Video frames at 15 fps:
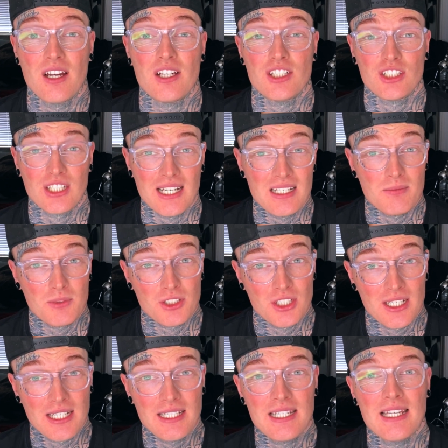shader
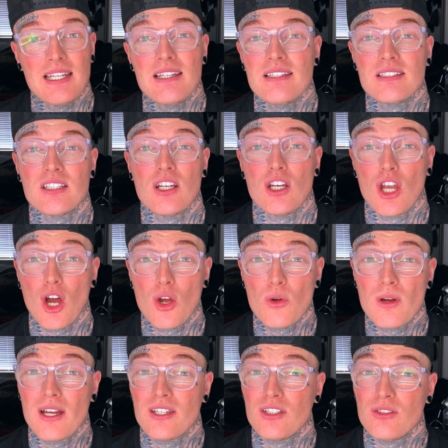machine, is low
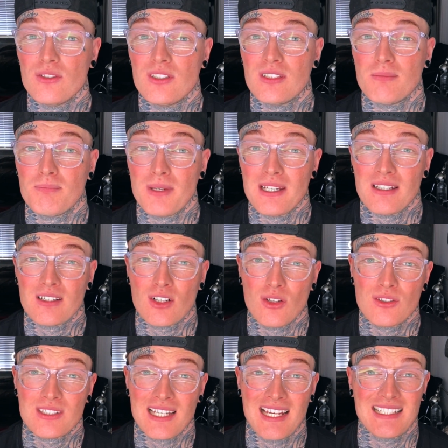and uses a bigger
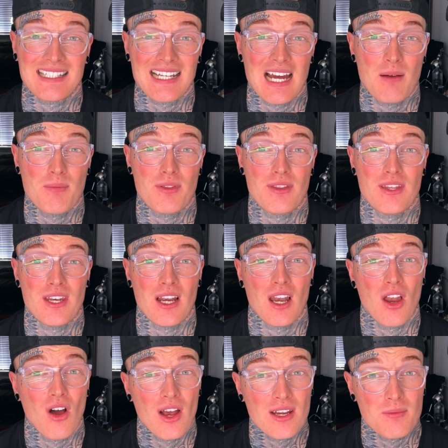contact gap than a
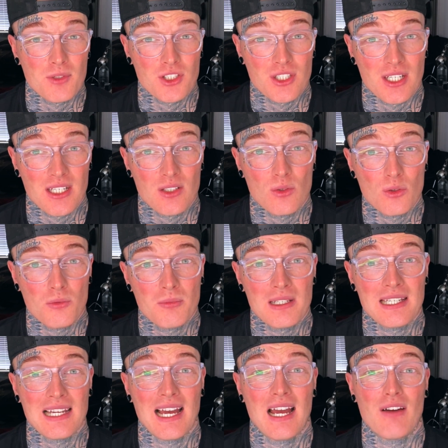liner machine,
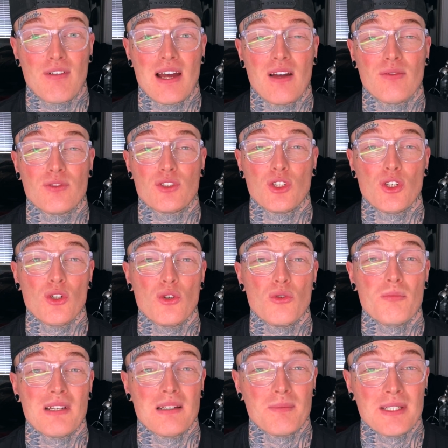normally at around 2
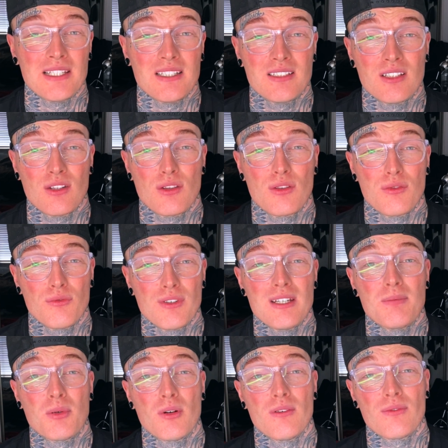millimeters to
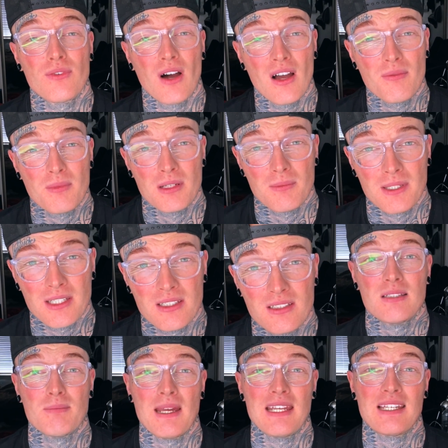3.5 millimeters
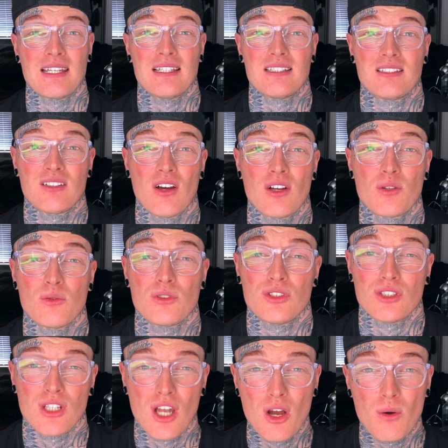to make it cycle
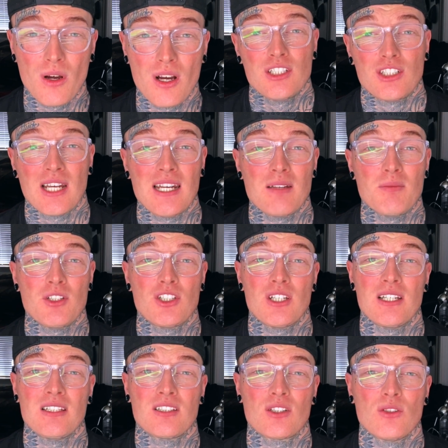slower. Shader
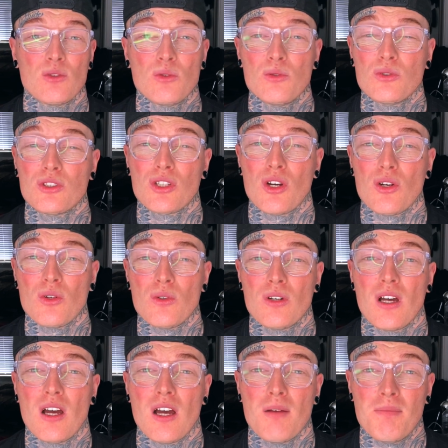machines can also
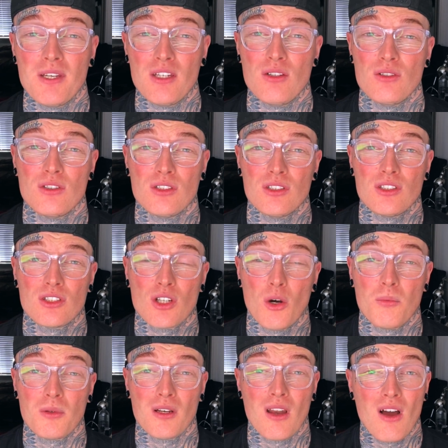be used to
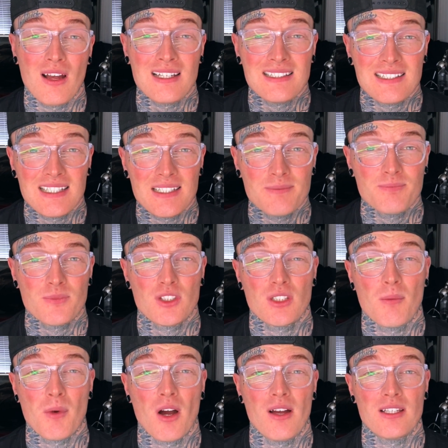sculpt lines in.
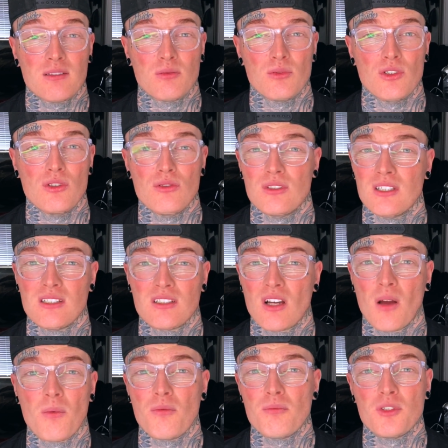Some artists will use this
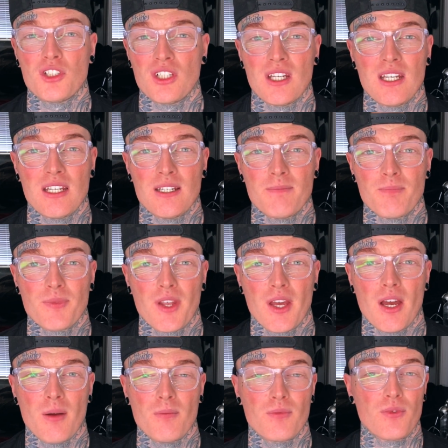type of machine
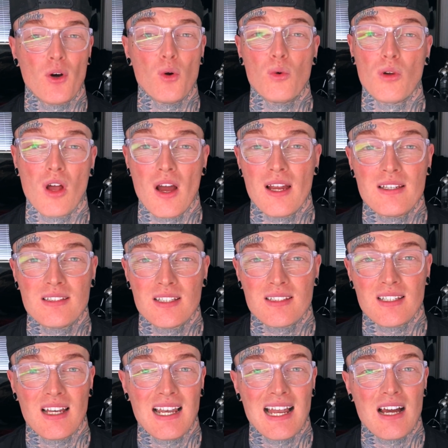for all lines, as
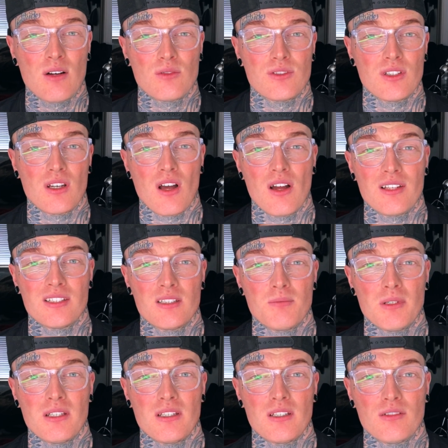it allows the lines to
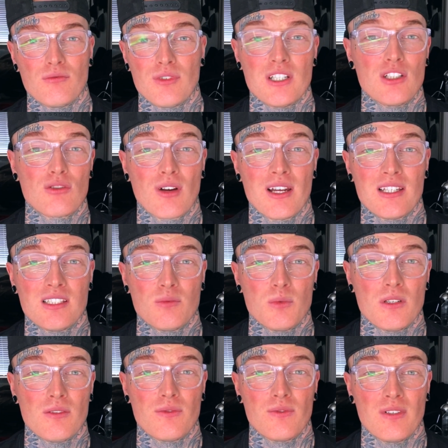be retraced
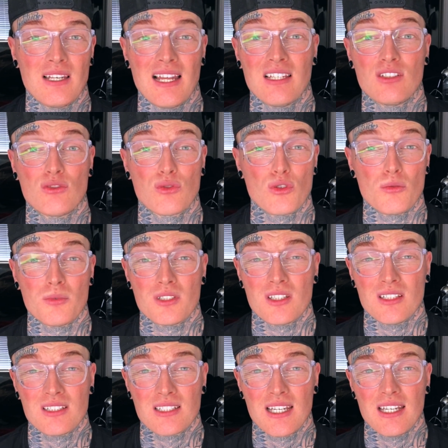with less trauma to
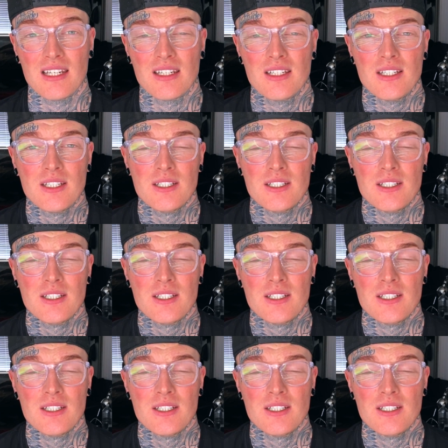the skin.